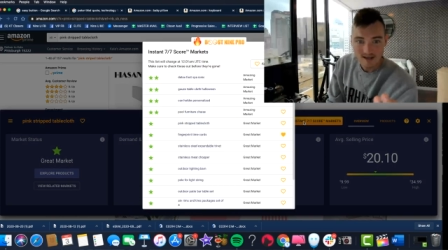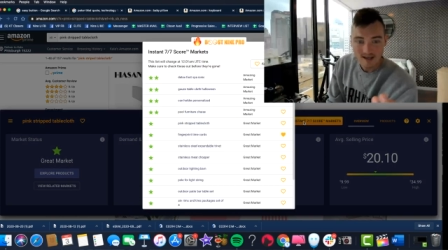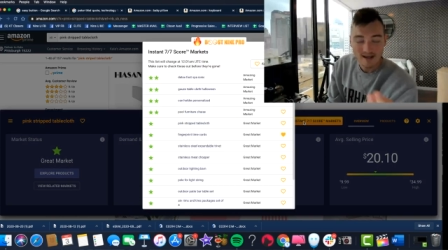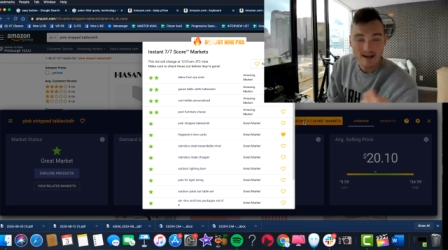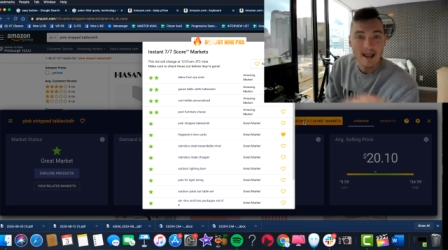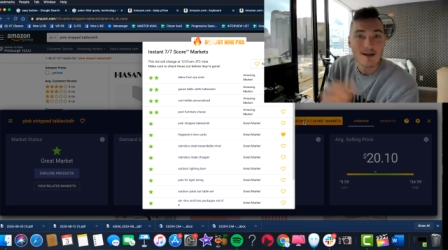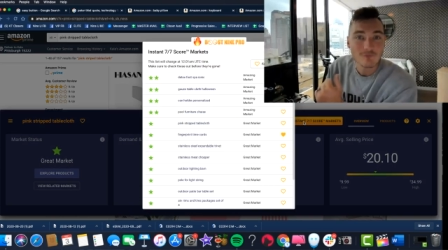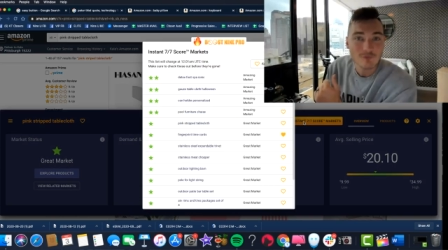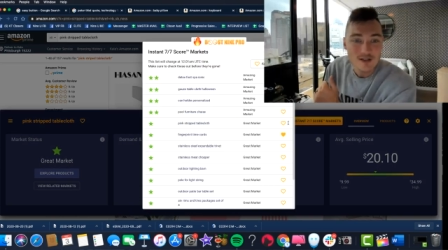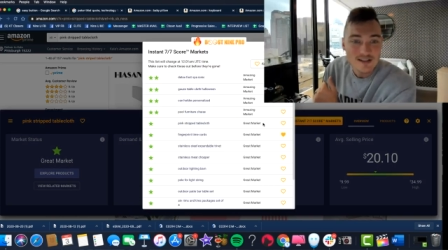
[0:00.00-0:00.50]
And
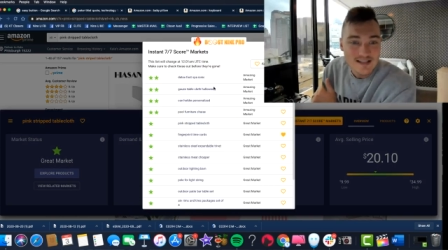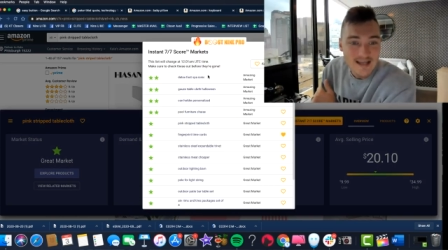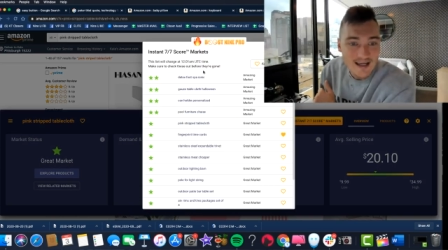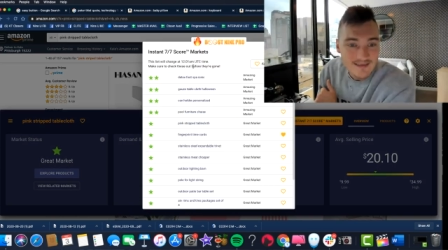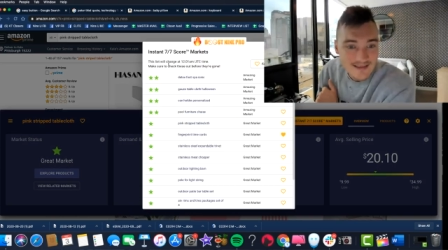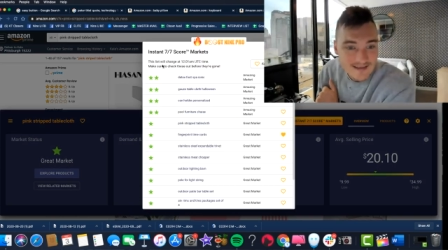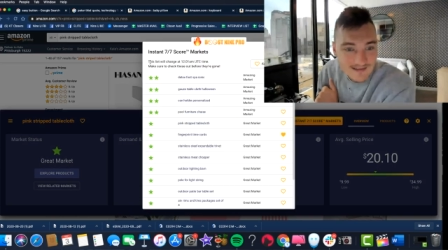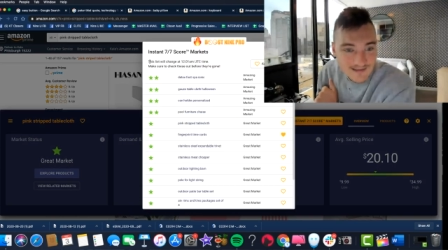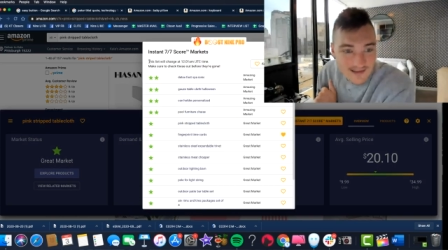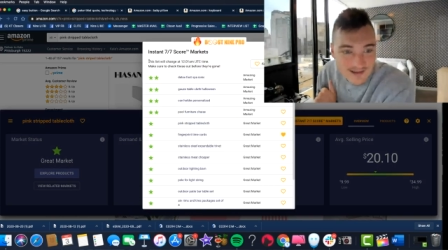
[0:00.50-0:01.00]
every day
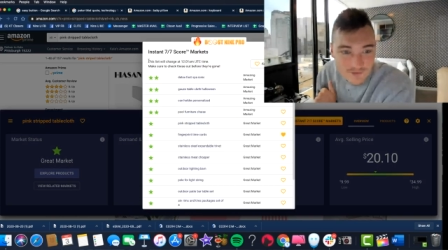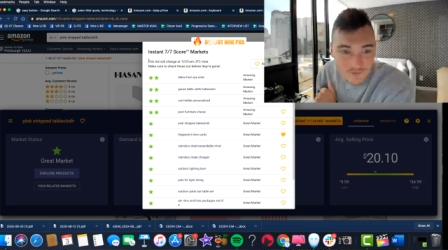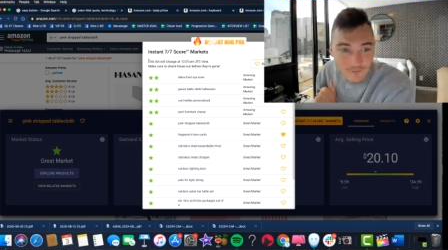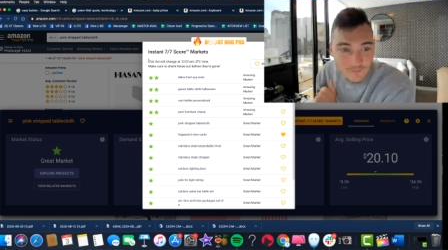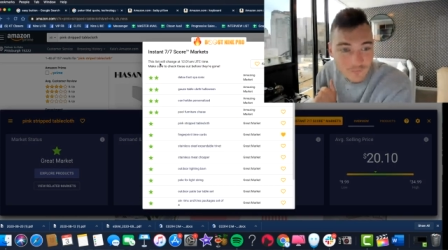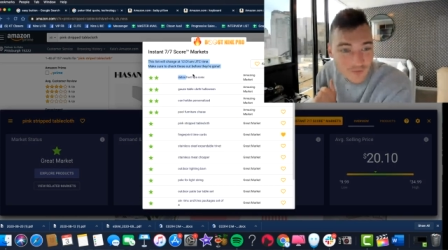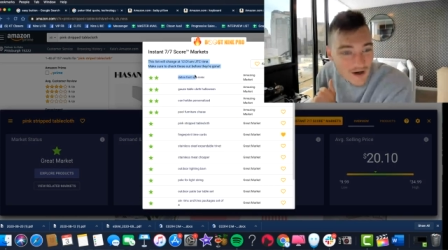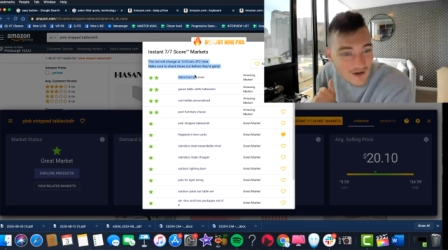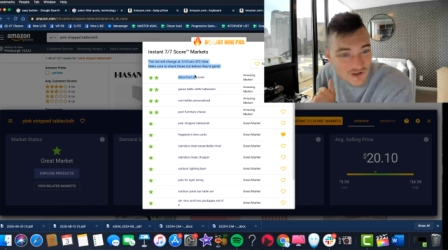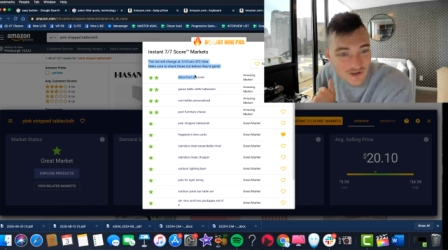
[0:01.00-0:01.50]
this list
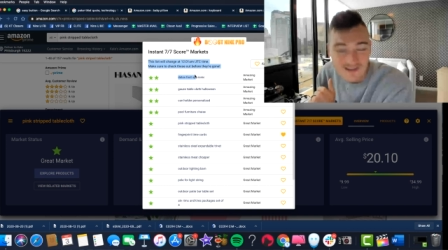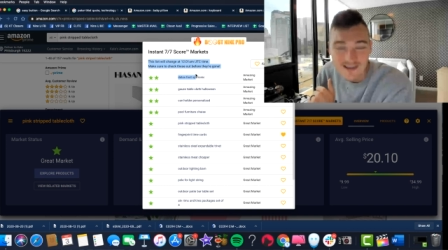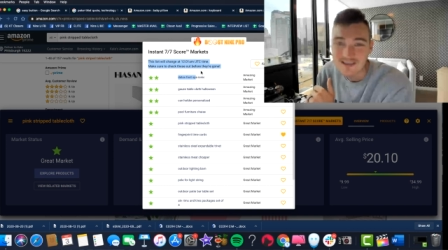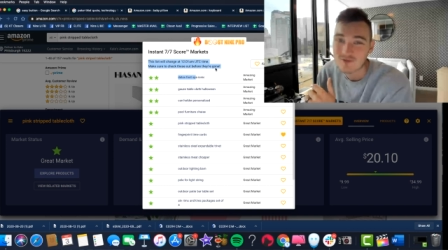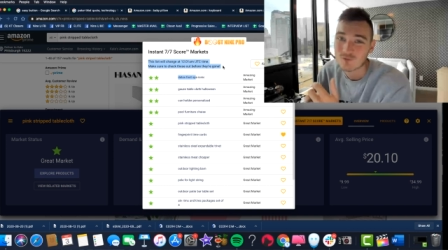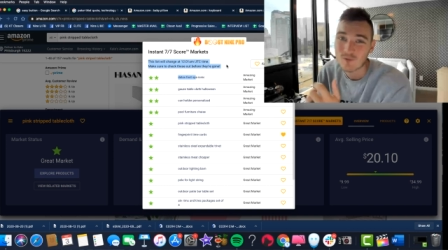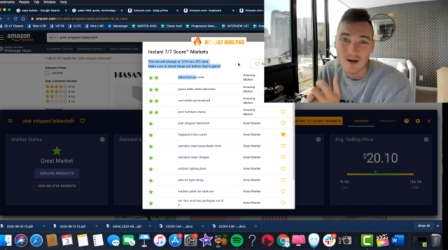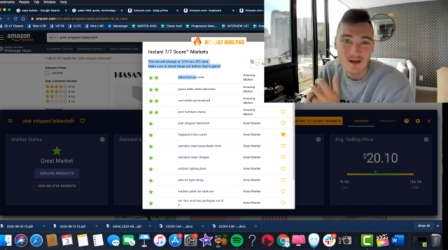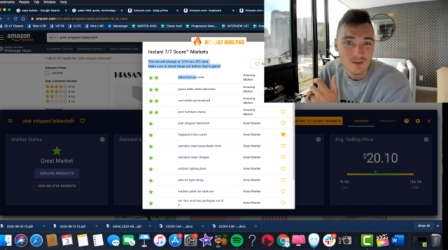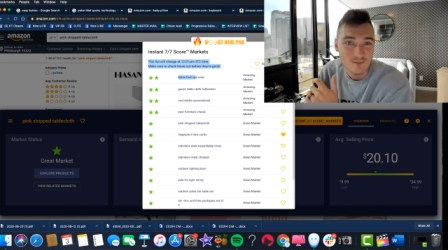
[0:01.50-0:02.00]
refreshes,
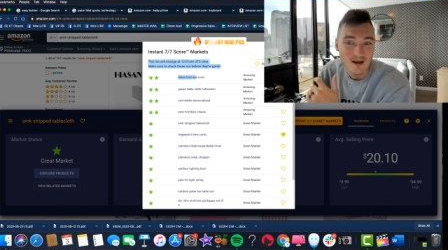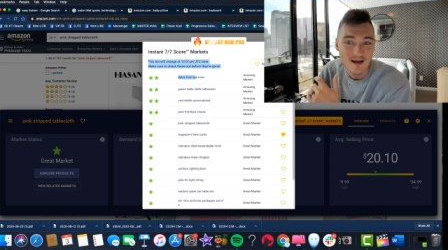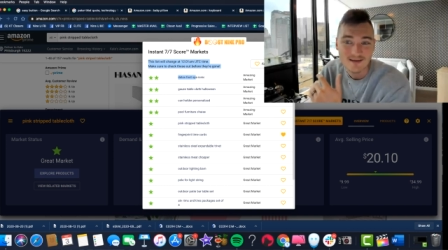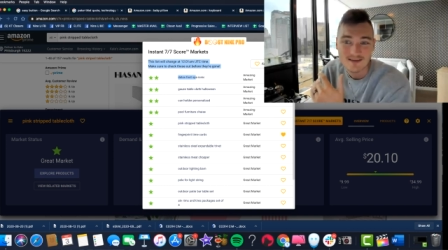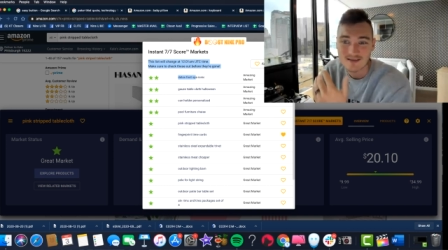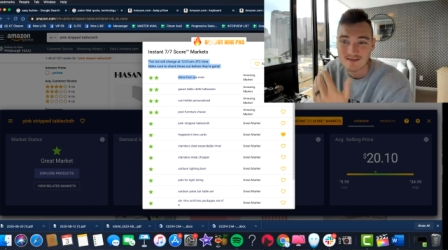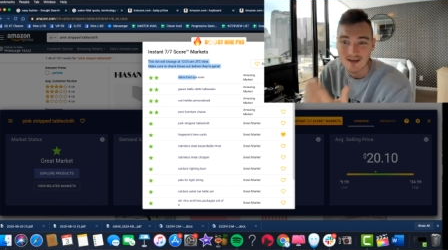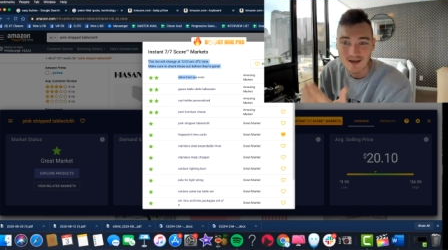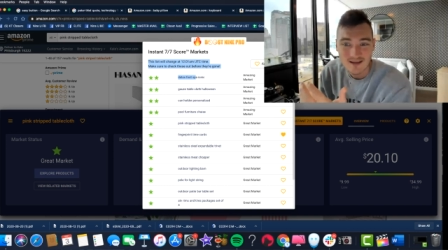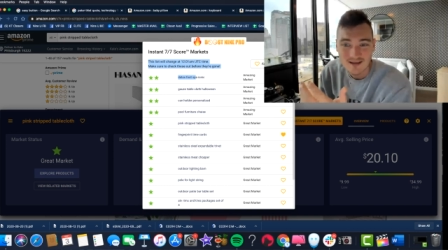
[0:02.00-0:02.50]
it's randomized,
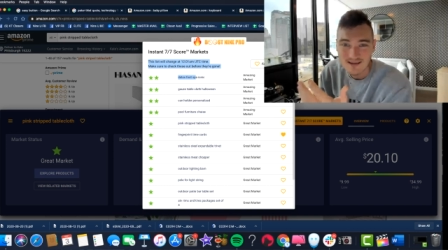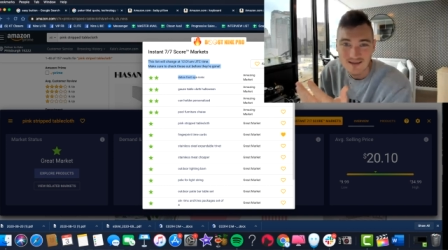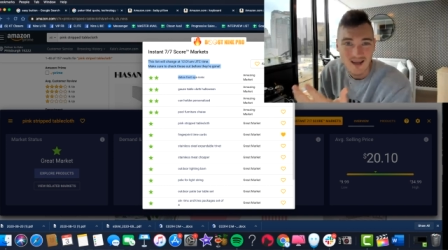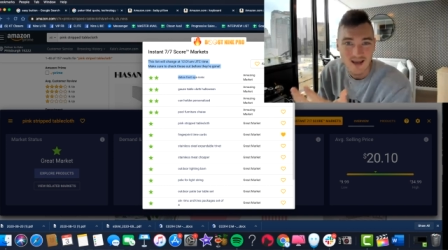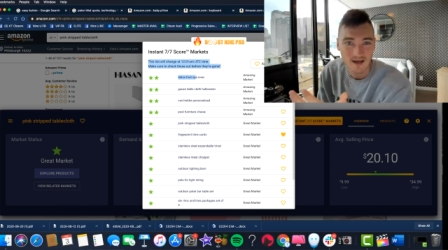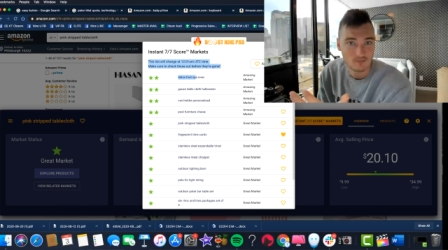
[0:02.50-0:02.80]
it's insane,